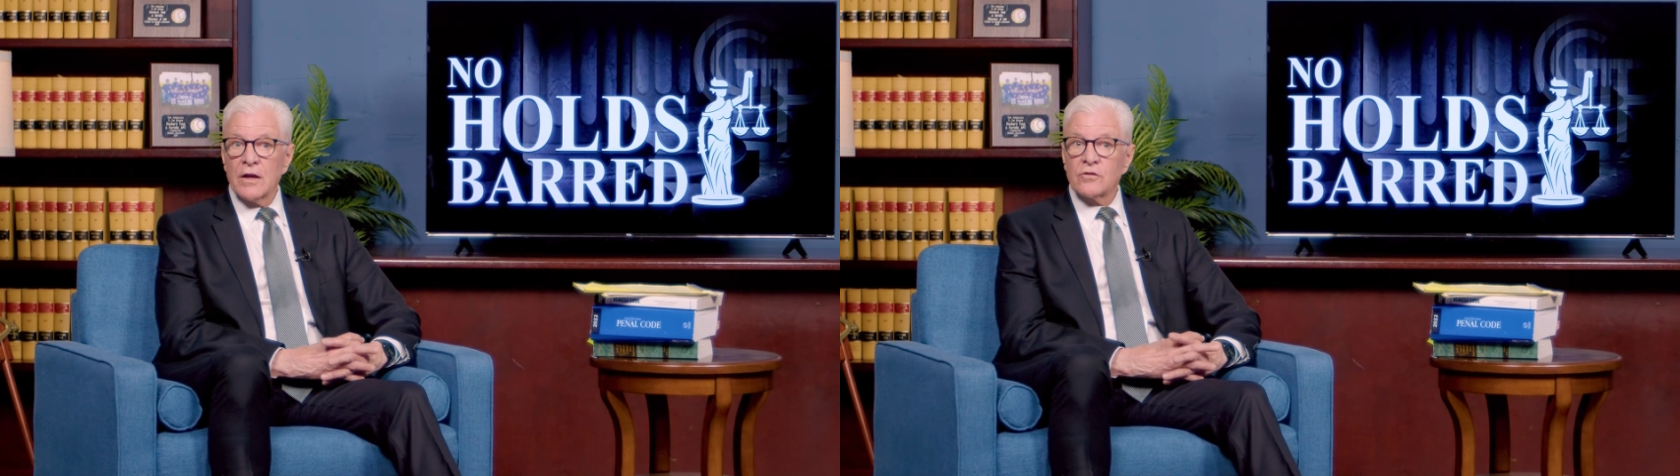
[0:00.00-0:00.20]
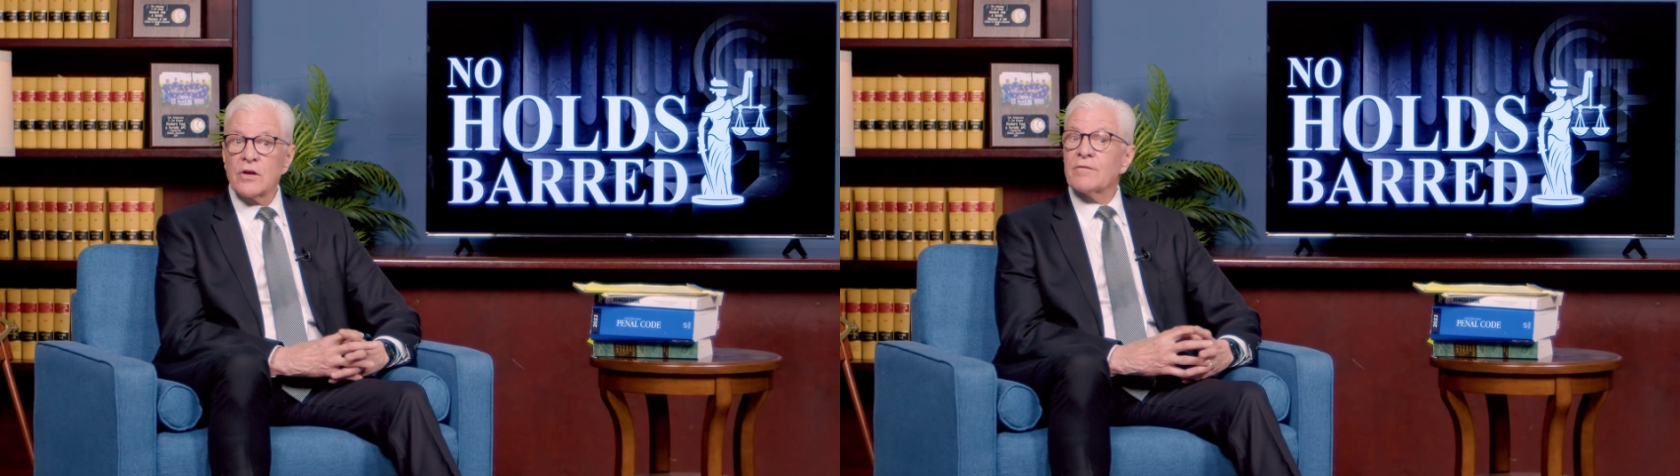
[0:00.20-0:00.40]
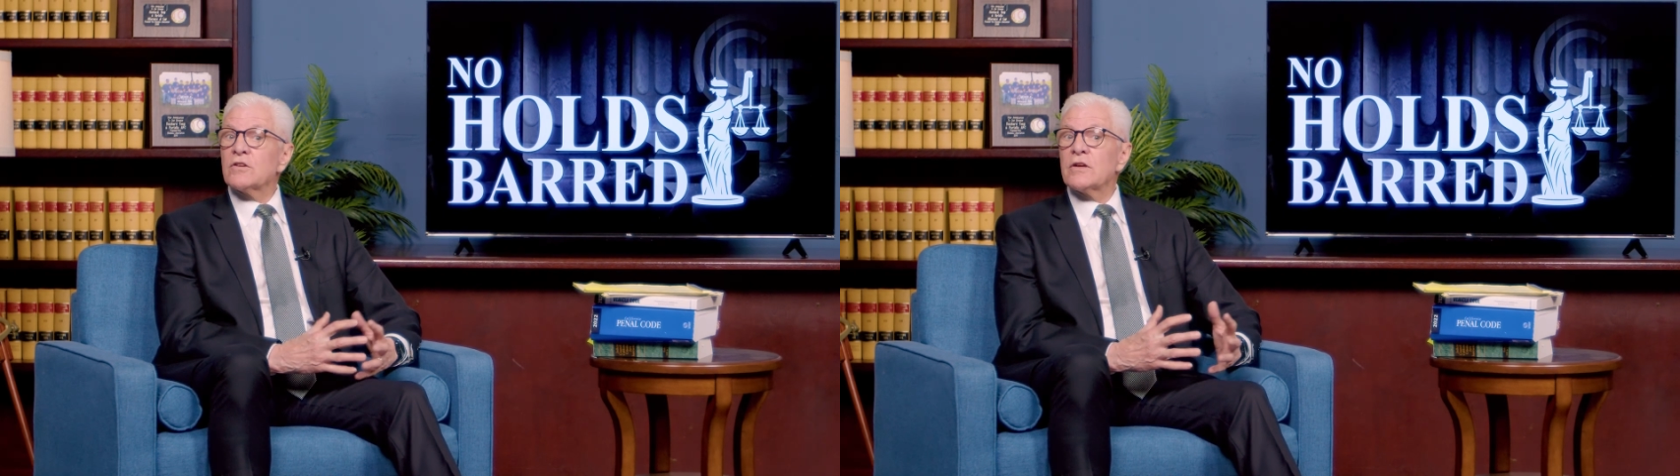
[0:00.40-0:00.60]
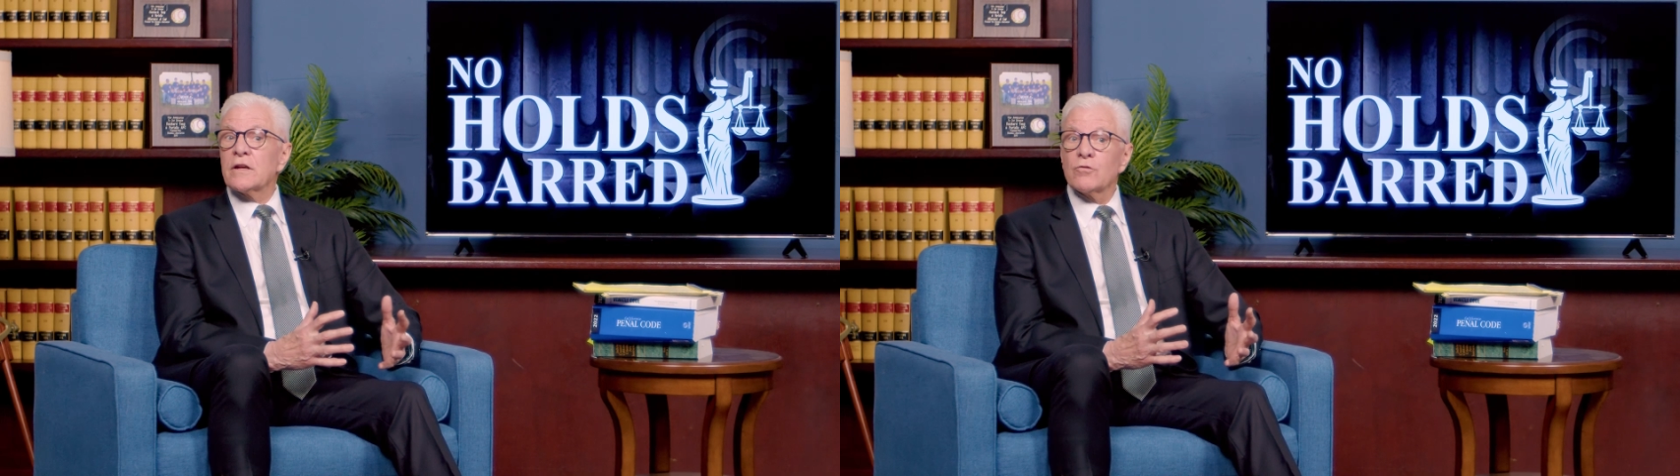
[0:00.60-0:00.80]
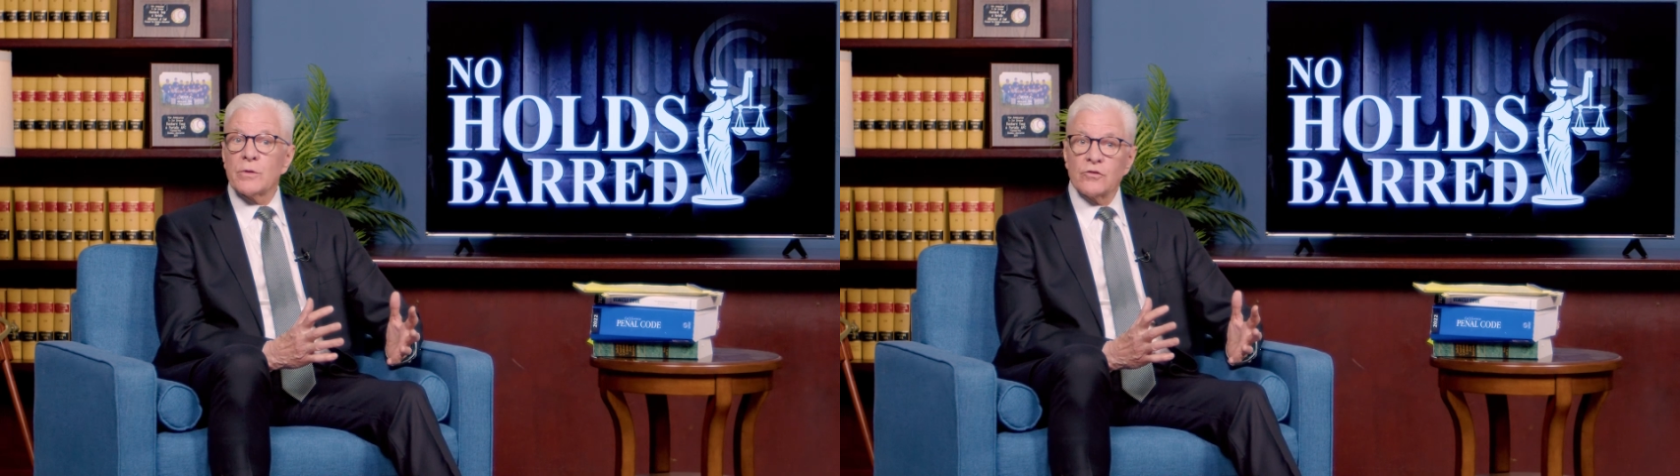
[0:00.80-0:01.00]
17
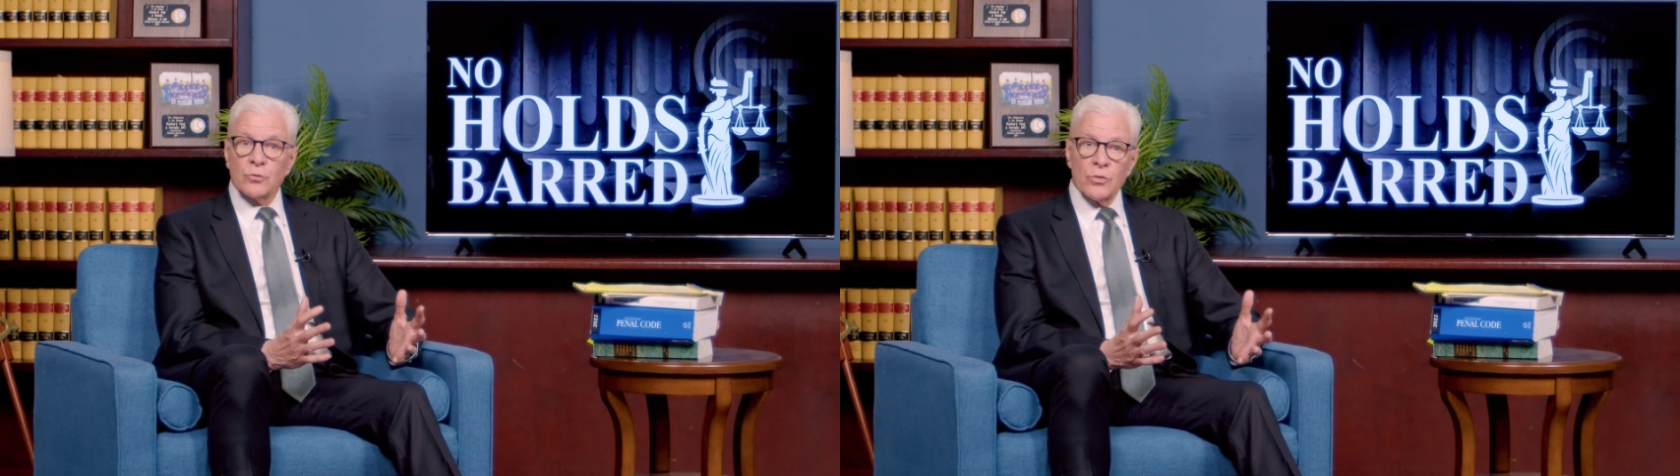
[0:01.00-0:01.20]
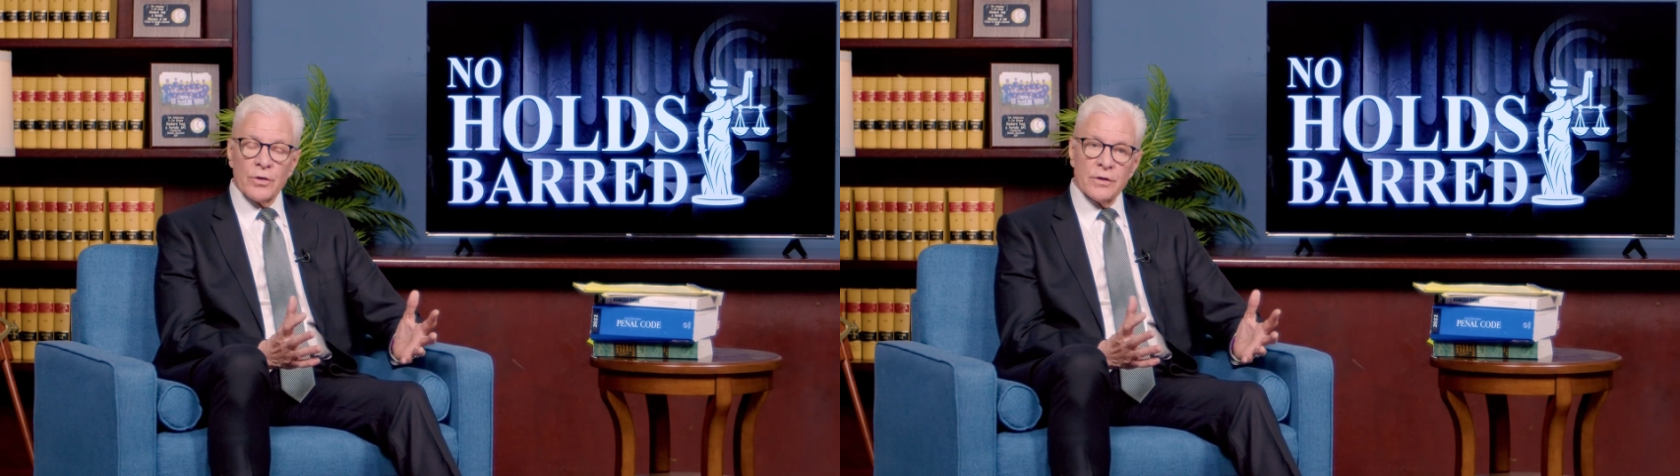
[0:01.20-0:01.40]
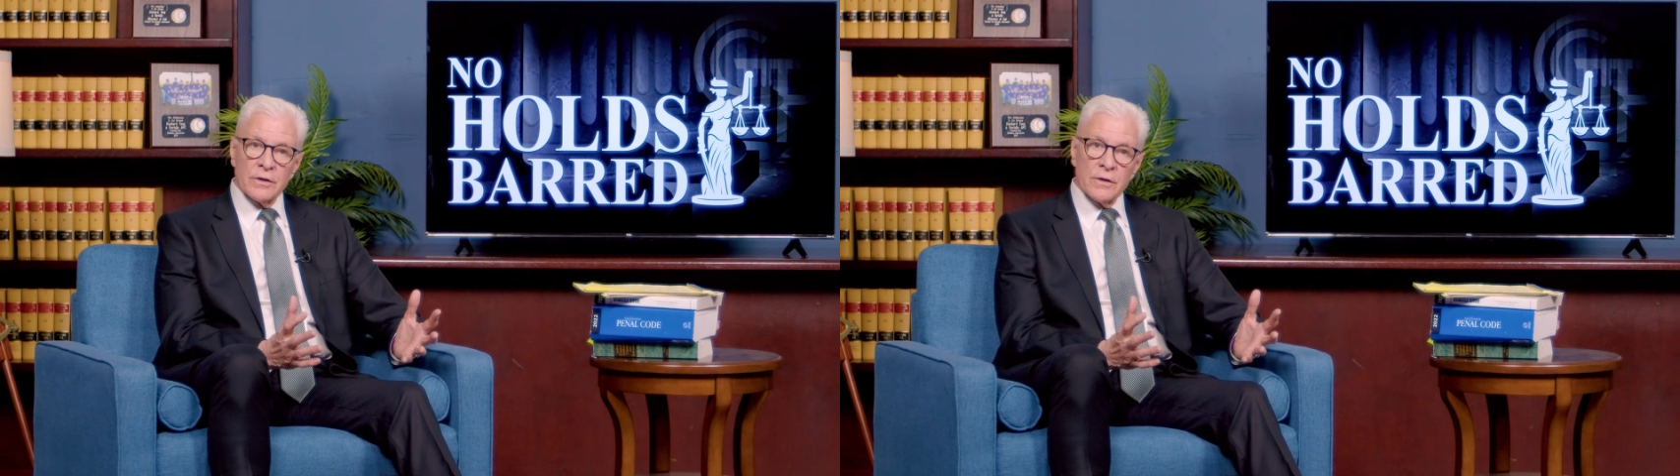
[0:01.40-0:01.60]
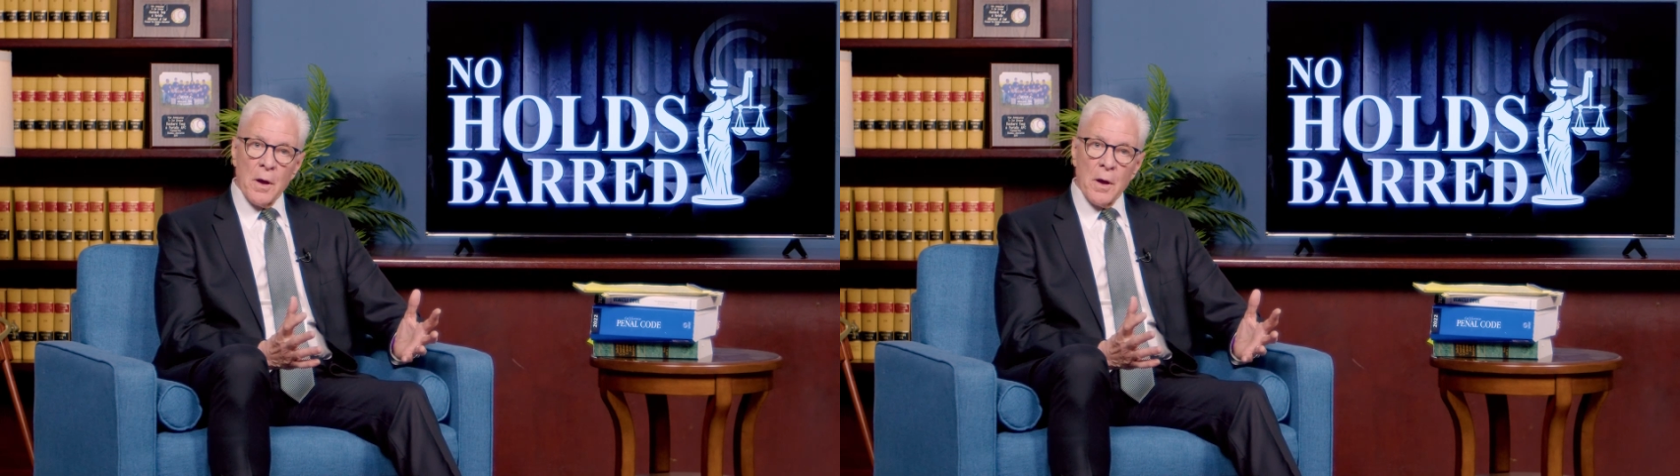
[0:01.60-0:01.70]
of which were